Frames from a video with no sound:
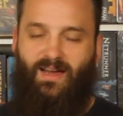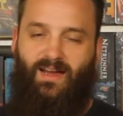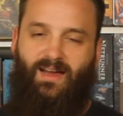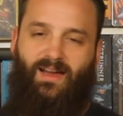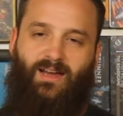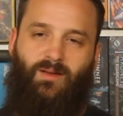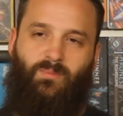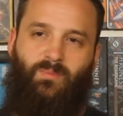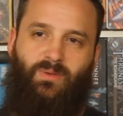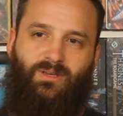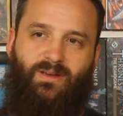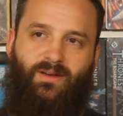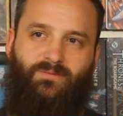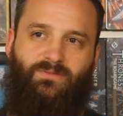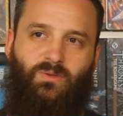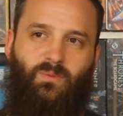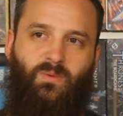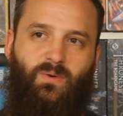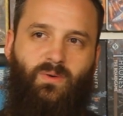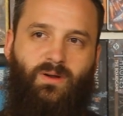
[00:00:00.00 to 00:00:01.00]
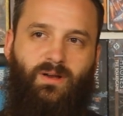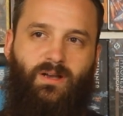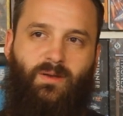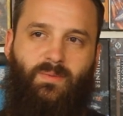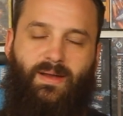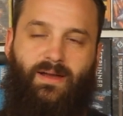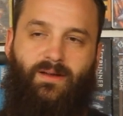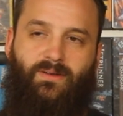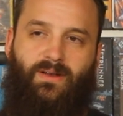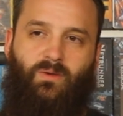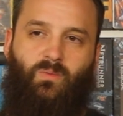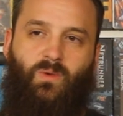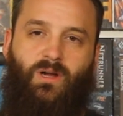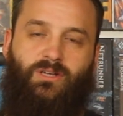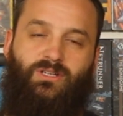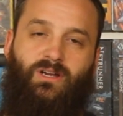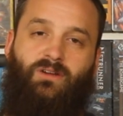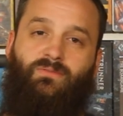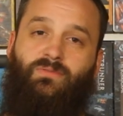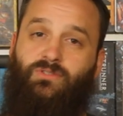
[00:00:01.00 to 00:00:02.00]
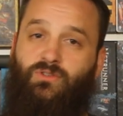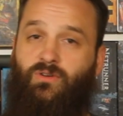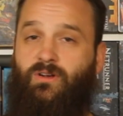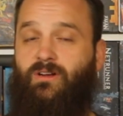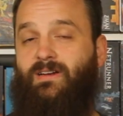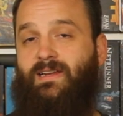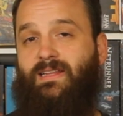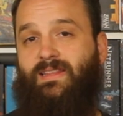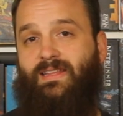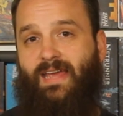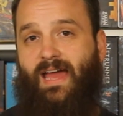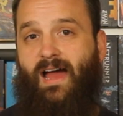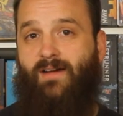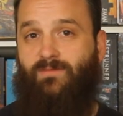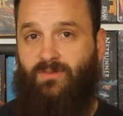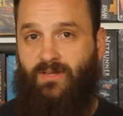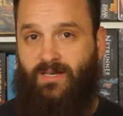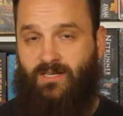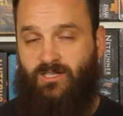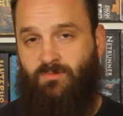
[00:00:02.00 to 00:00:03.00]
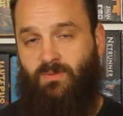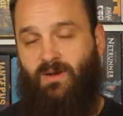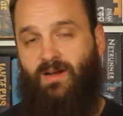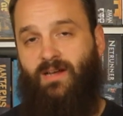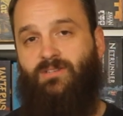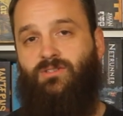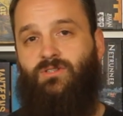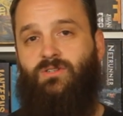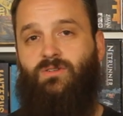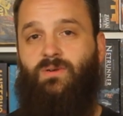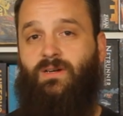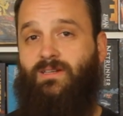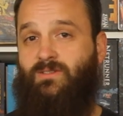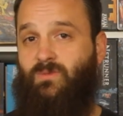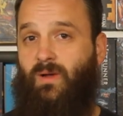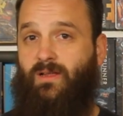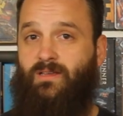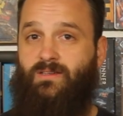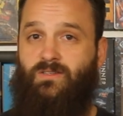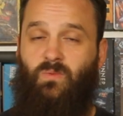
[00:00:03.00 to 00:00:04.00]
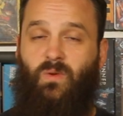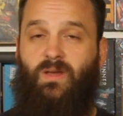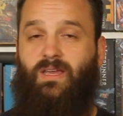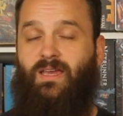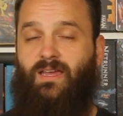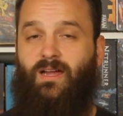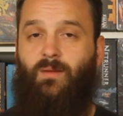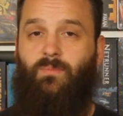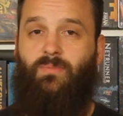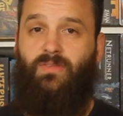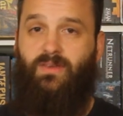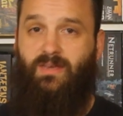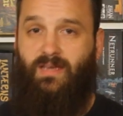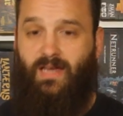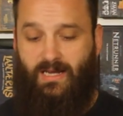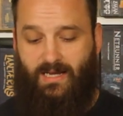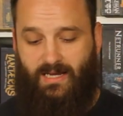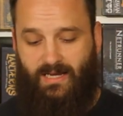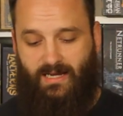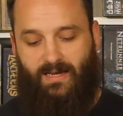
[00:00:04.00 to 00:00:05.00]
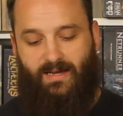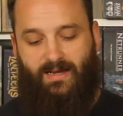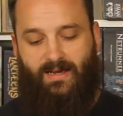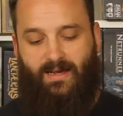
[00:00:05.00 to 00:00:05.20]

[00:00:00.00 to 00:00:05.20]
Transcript: but you have to worry about and watch out for triggering the avalanche behind you, as well as waking up the Yeti.